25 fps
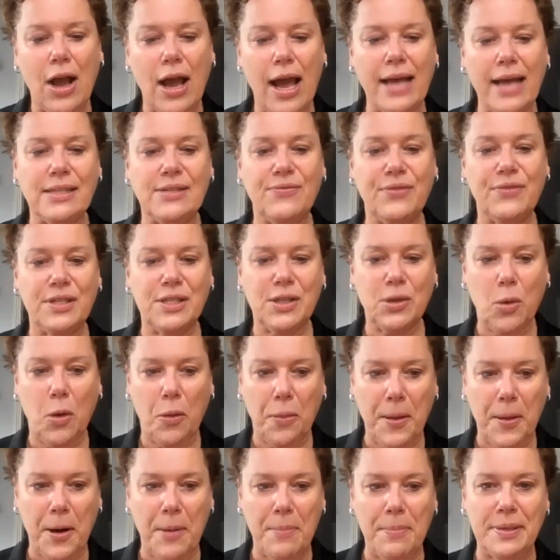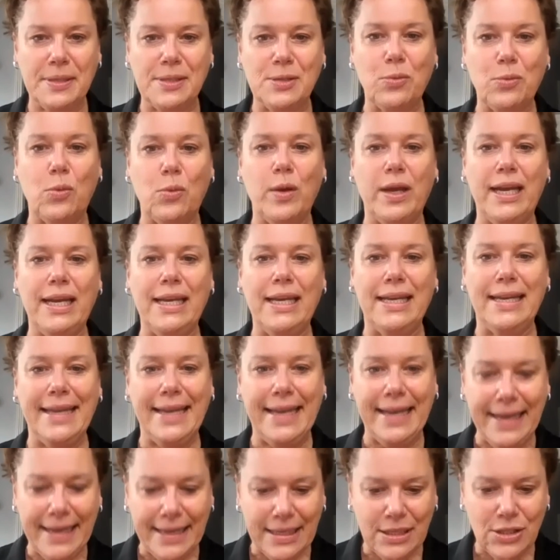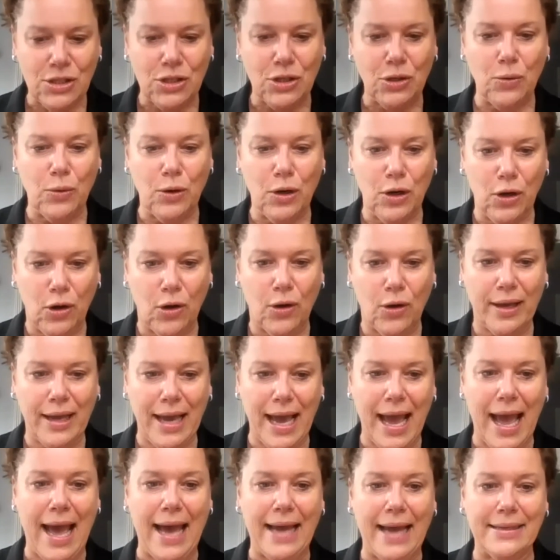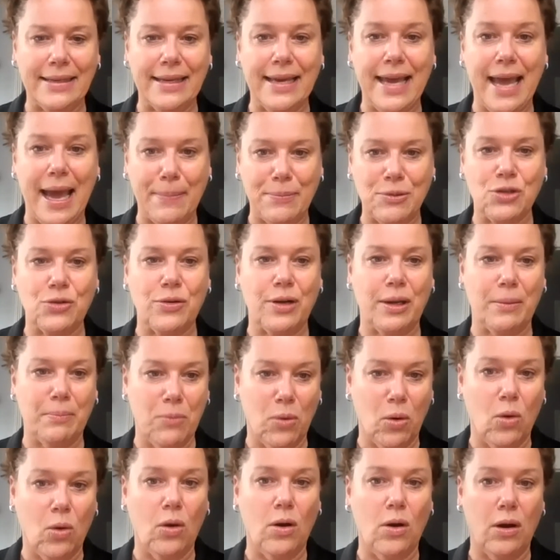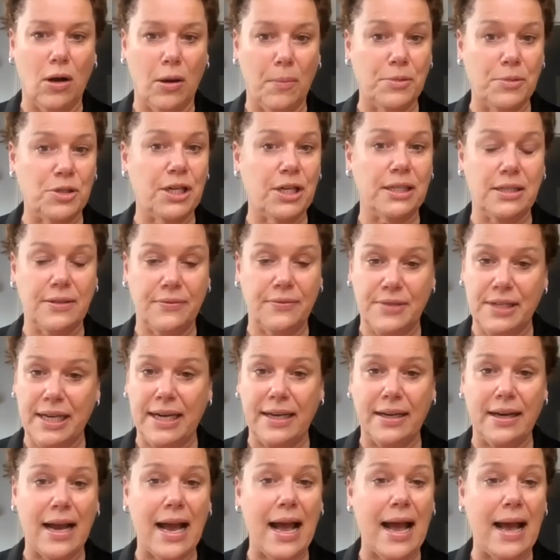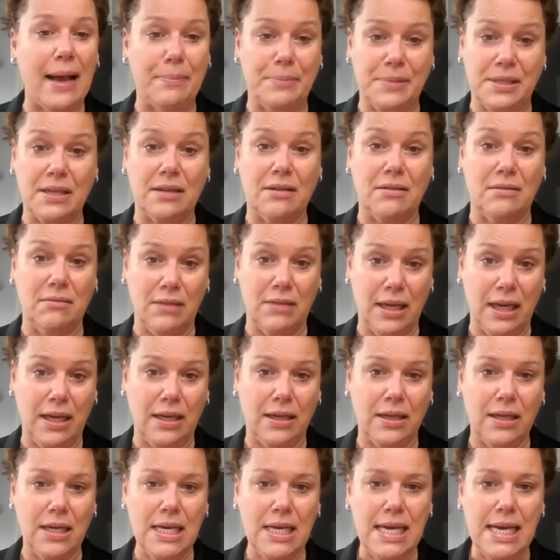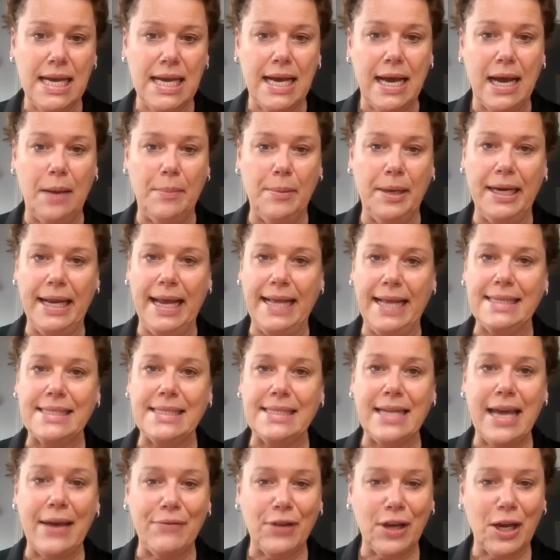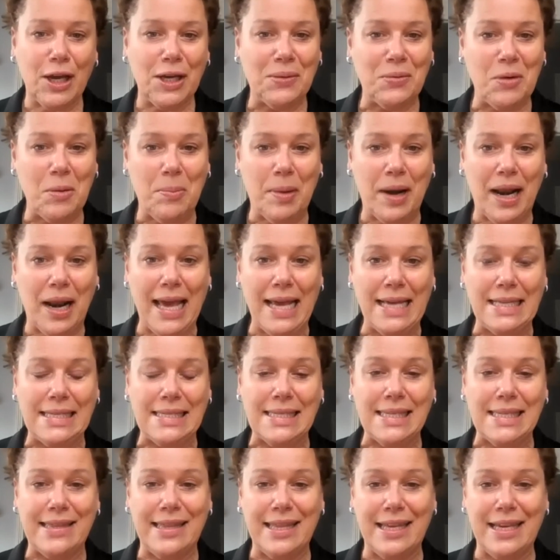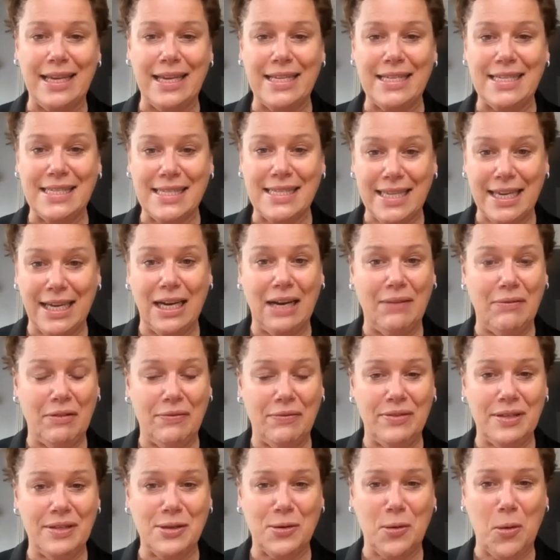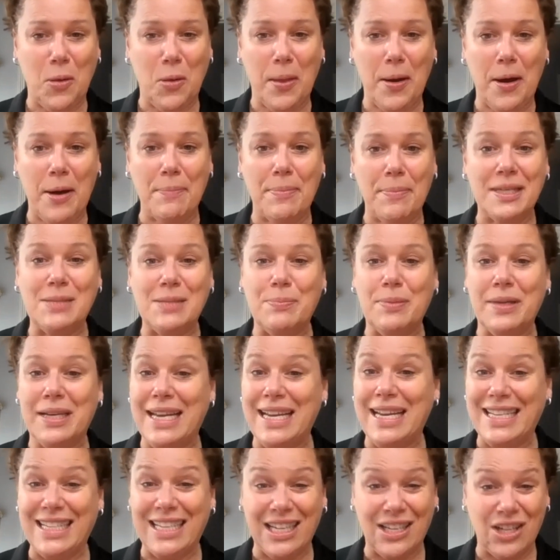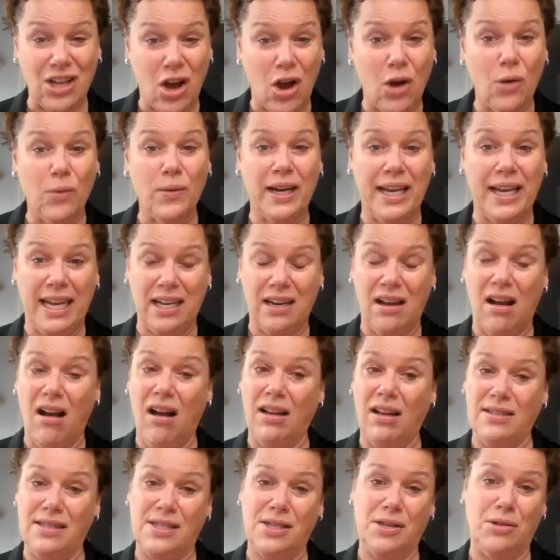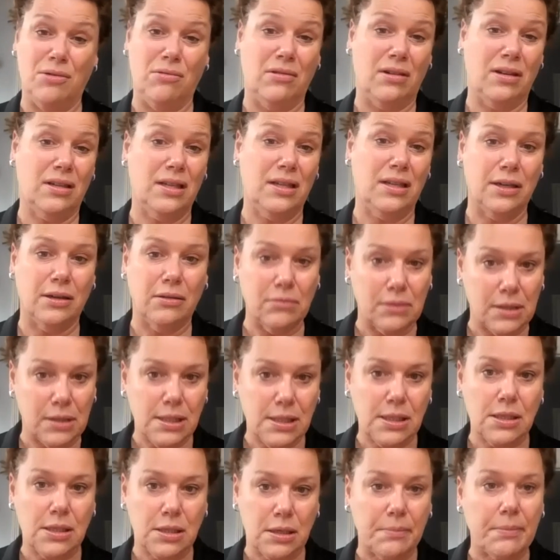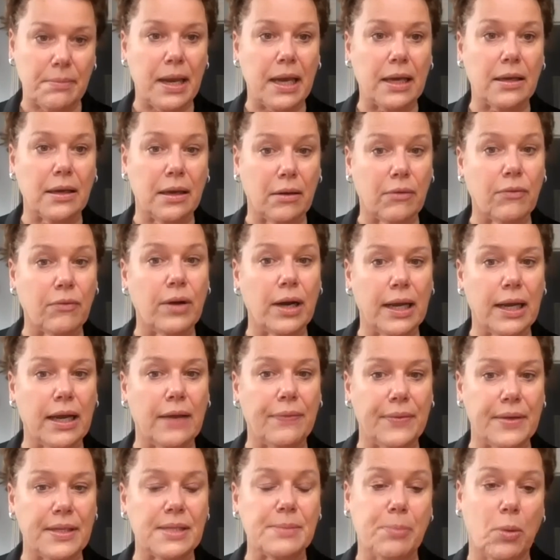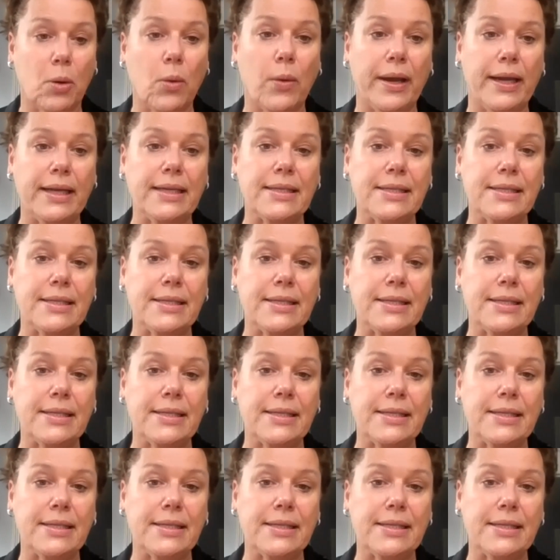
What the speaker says: as physical therapists, we need to look at capturing more objective data. Absolutely. I mean, it's never going to replace the skill of a physical therapist, but it can only enhance your clinical decision making, really, at this point.